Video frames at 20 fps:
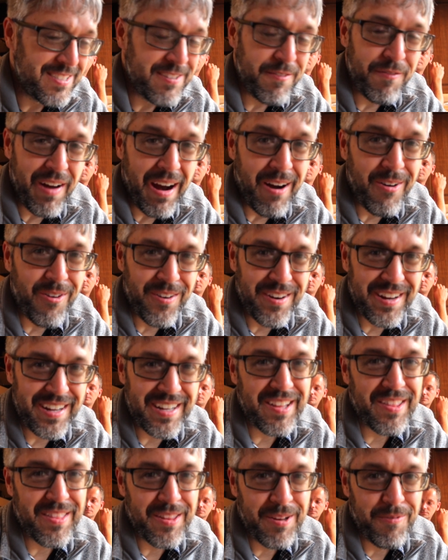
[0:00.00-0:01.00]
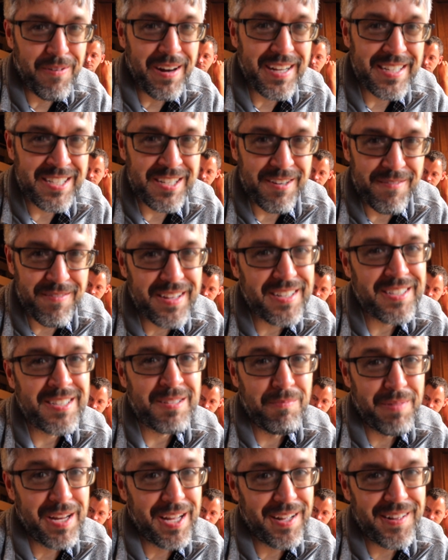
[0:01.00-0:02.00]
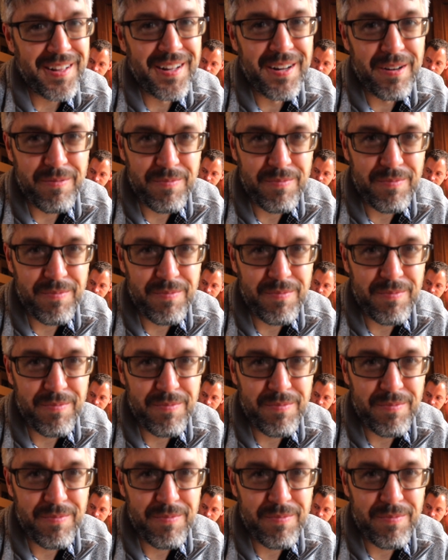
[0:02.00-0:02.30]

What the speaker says: devouring the rest of this meal.